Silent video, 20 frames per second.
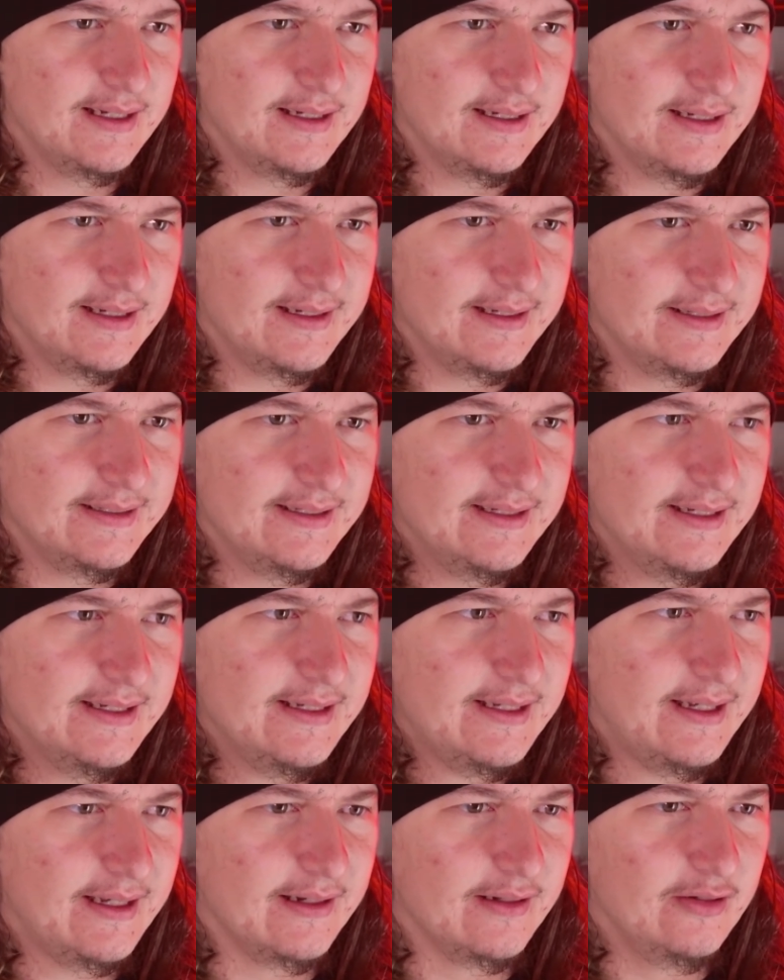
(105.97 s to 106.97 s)
And
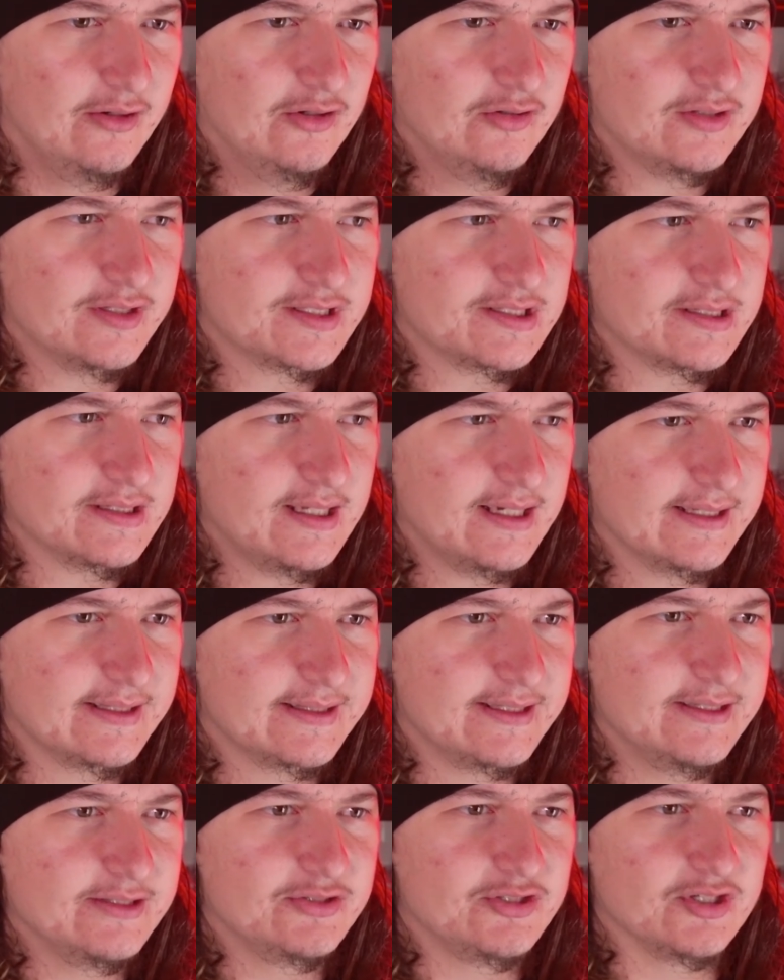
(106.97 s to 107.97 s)
yeah, looks like
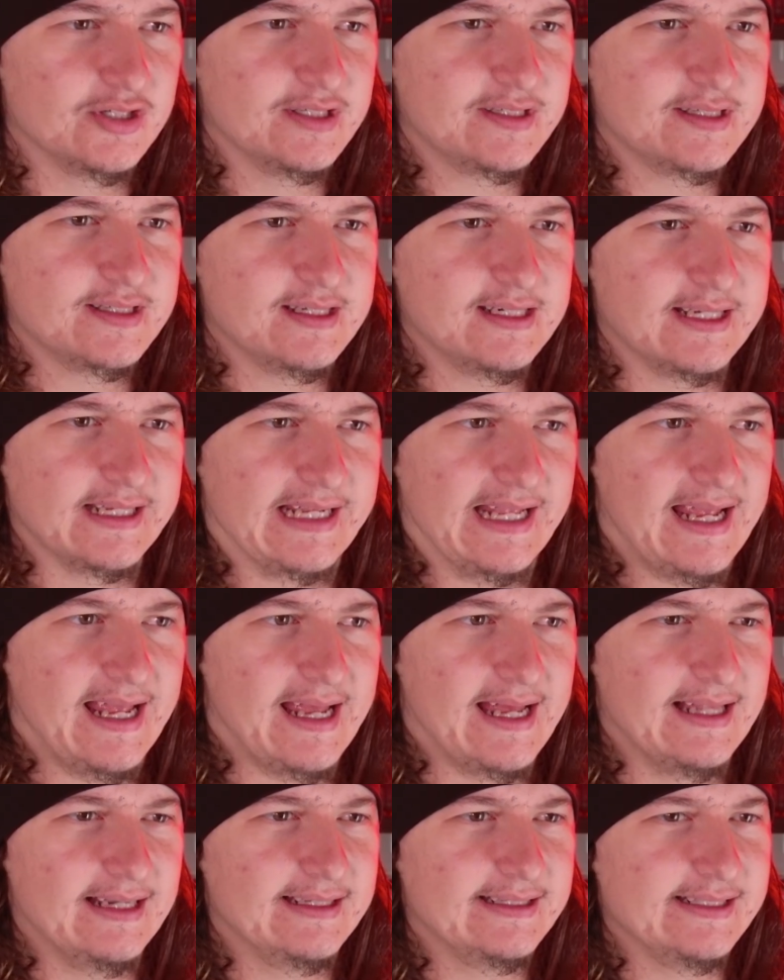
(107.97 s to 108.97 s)
they're just like
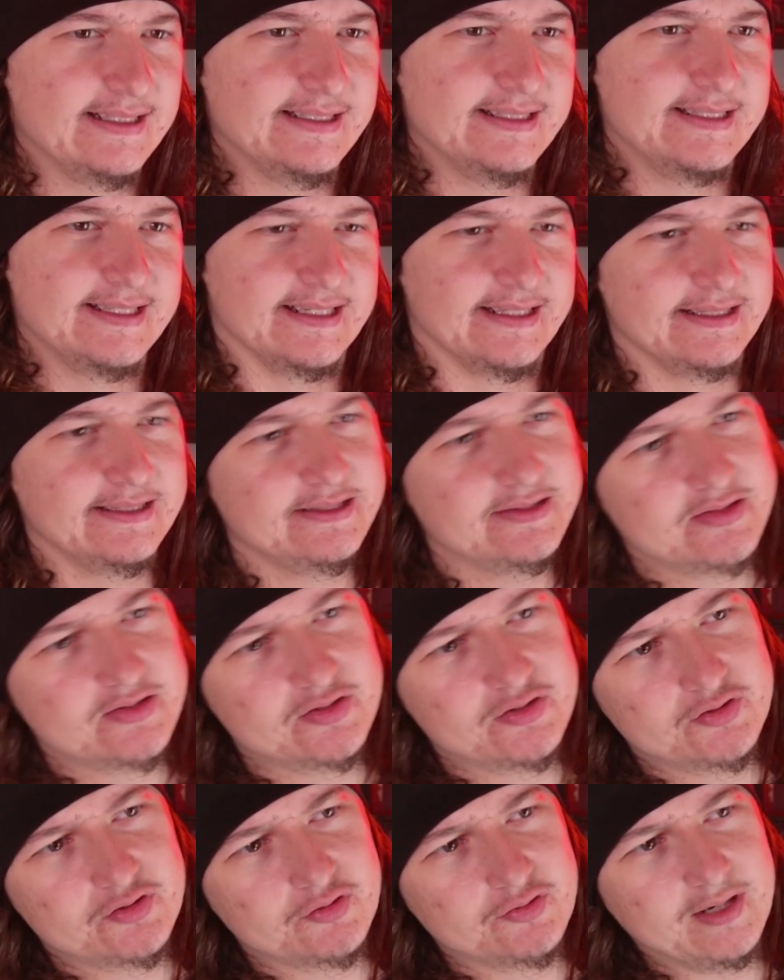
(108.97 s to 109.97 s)
LED
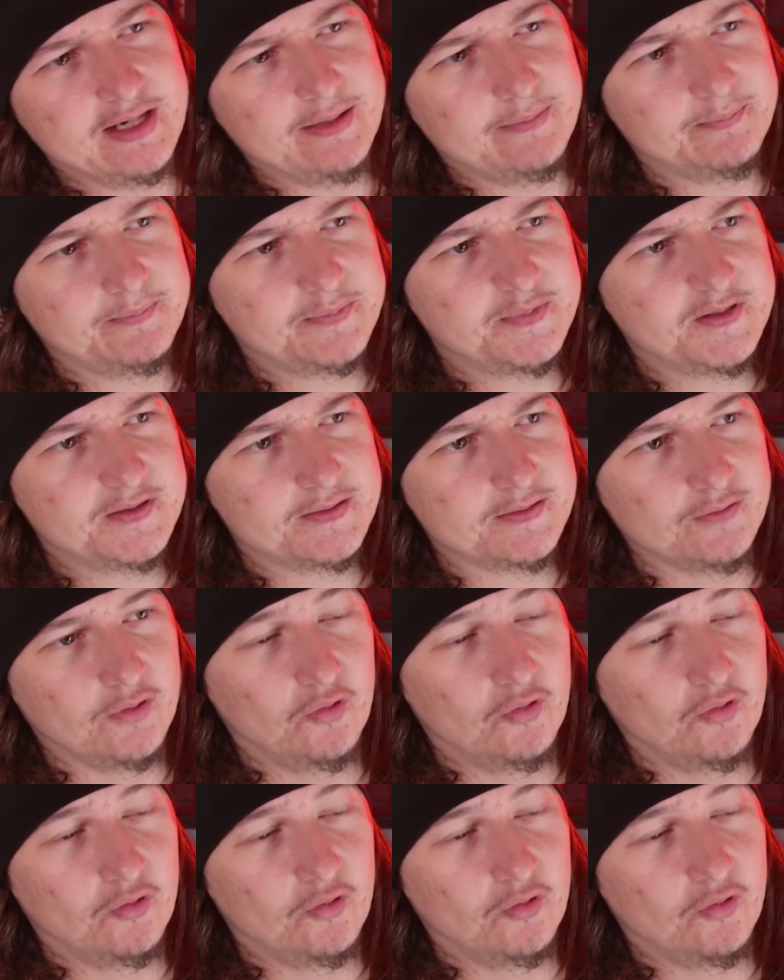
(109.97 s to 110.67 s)
strips.